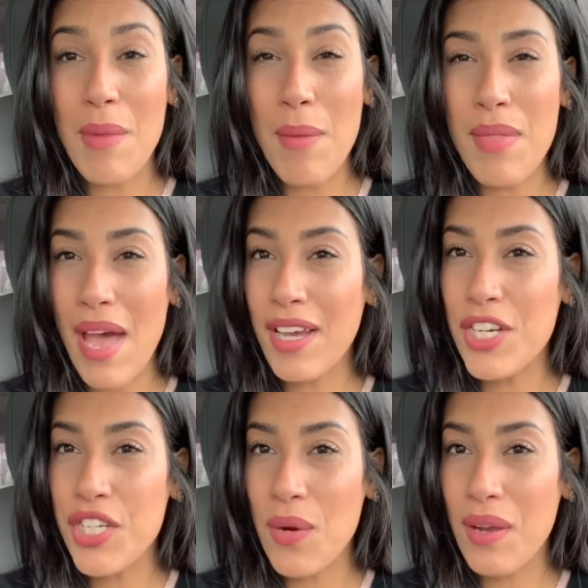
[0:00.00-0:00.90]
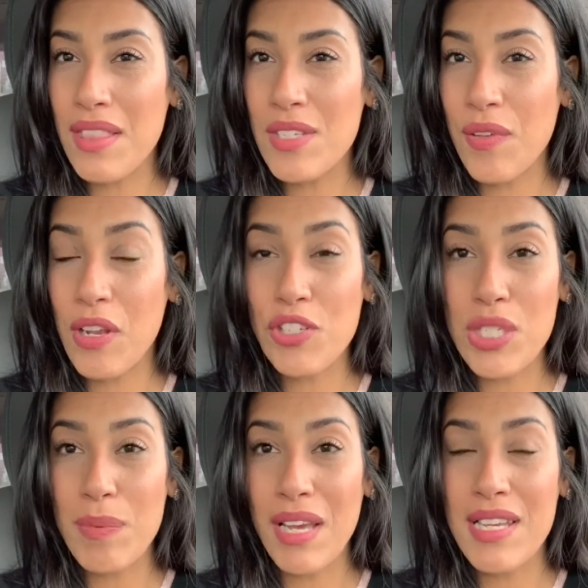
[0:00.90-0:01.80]
I'm not going to show it in this video
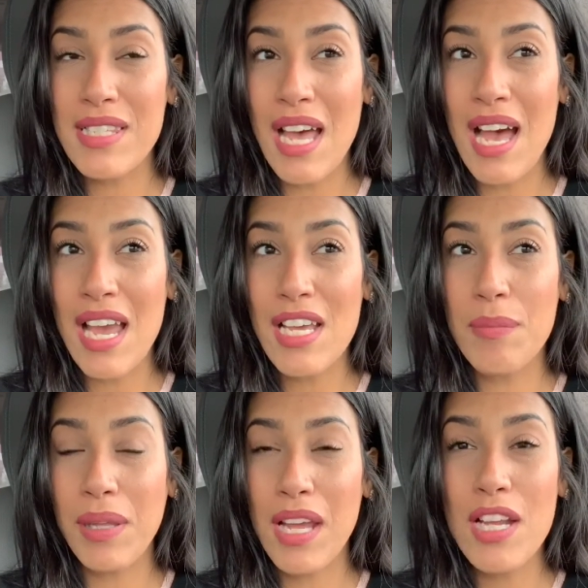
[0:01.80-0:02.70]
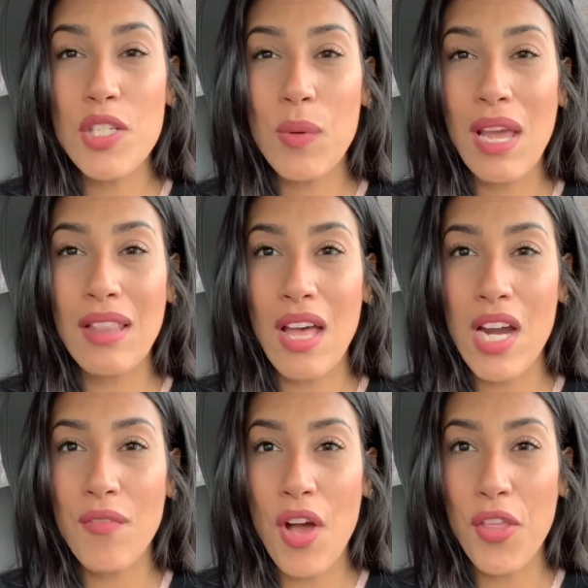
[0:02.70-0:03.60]
just because I plan on doing a lot
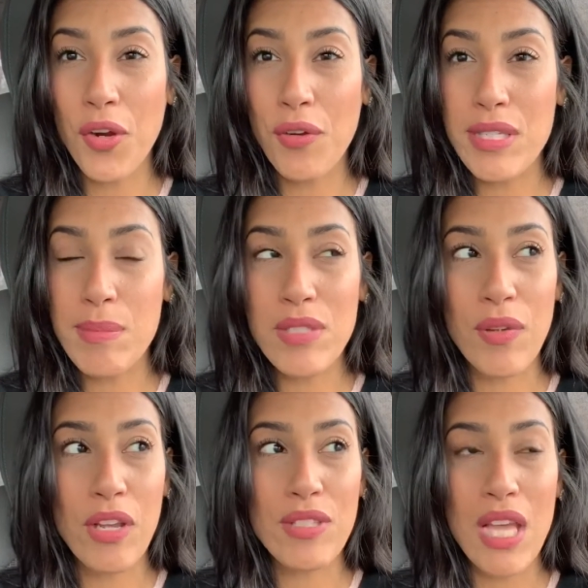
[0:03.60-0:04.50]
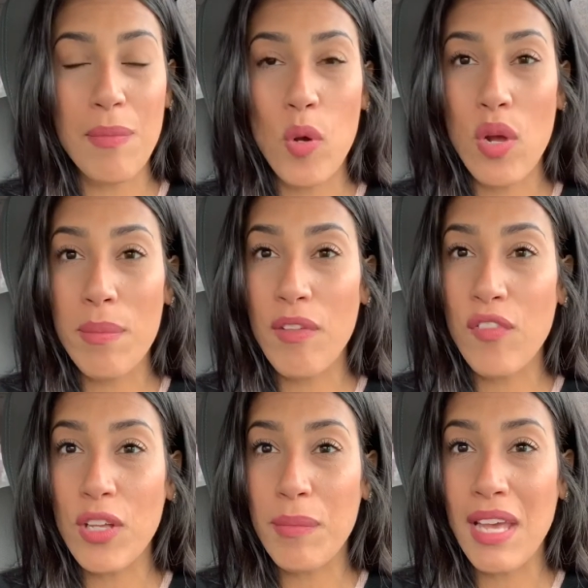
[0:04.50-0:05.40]
of other Christmas videos. I'm going to be
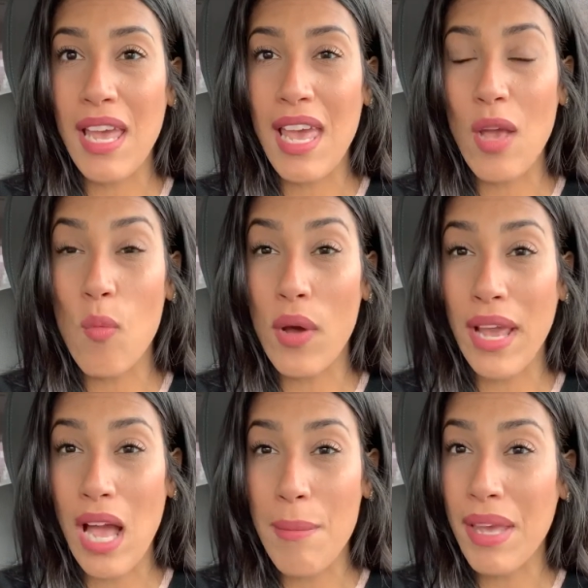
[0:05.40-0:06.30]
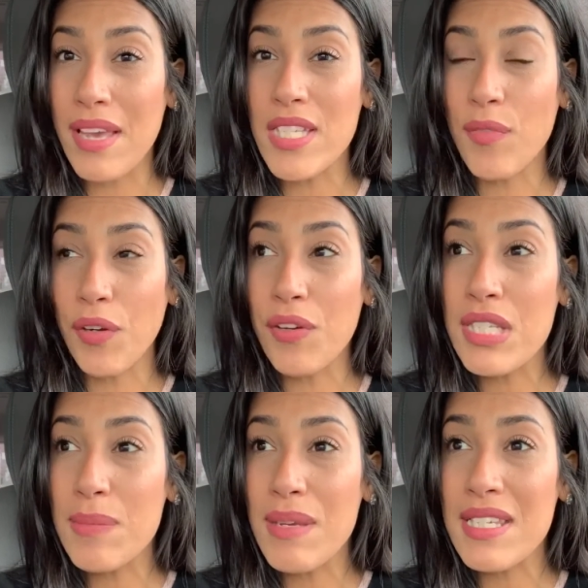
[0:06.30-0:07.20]
filming a what I got my kids for
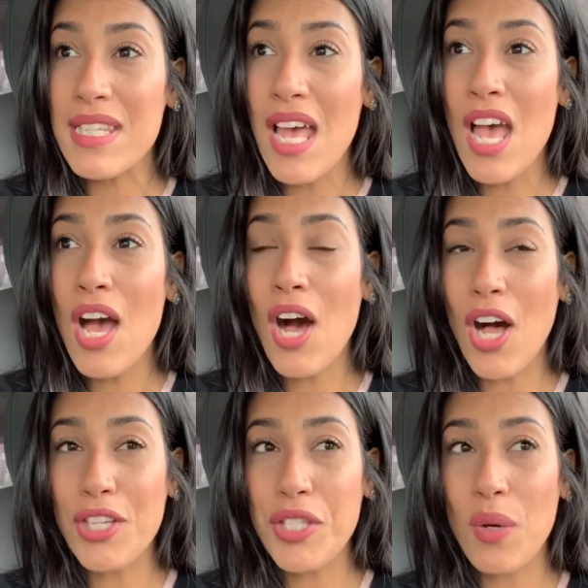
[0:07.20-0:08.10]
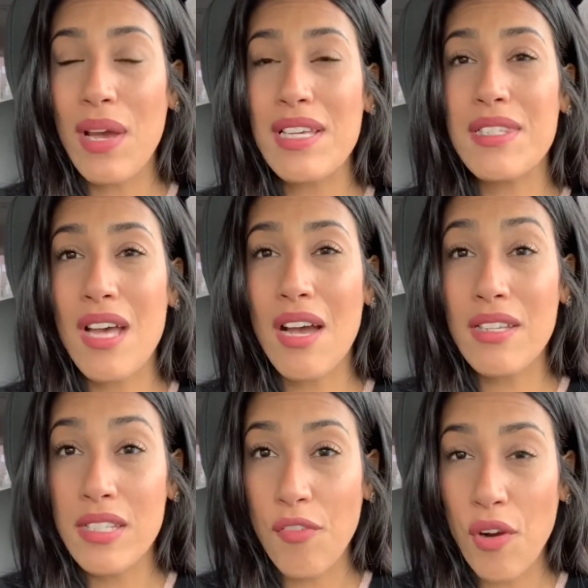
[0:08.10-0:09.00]
Christmas, also a stocking
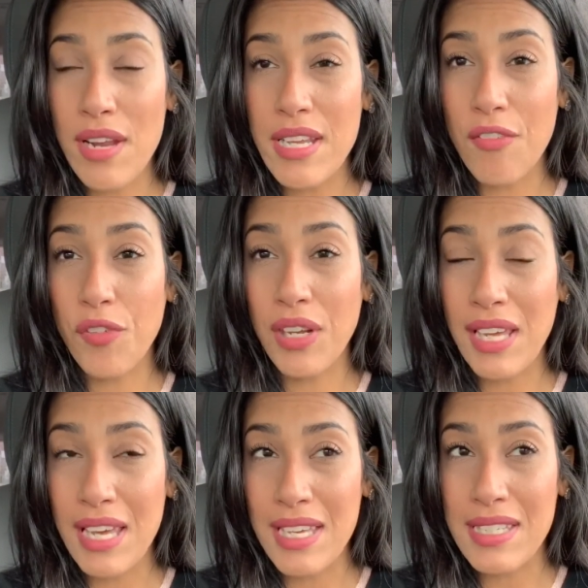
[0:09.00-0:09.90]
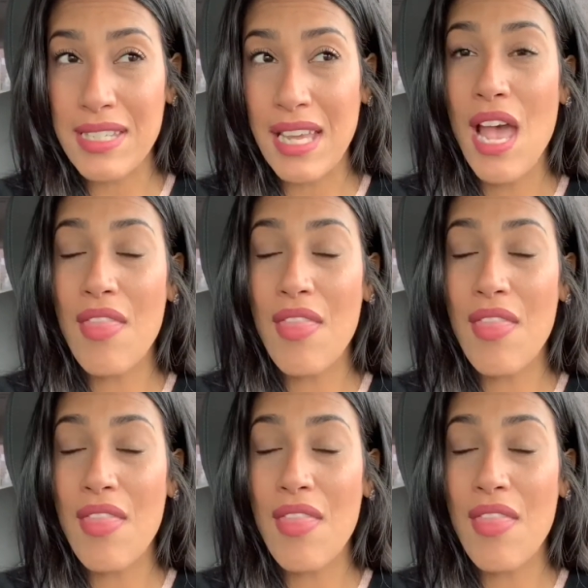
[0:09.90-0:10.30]
stuffer idea for kids.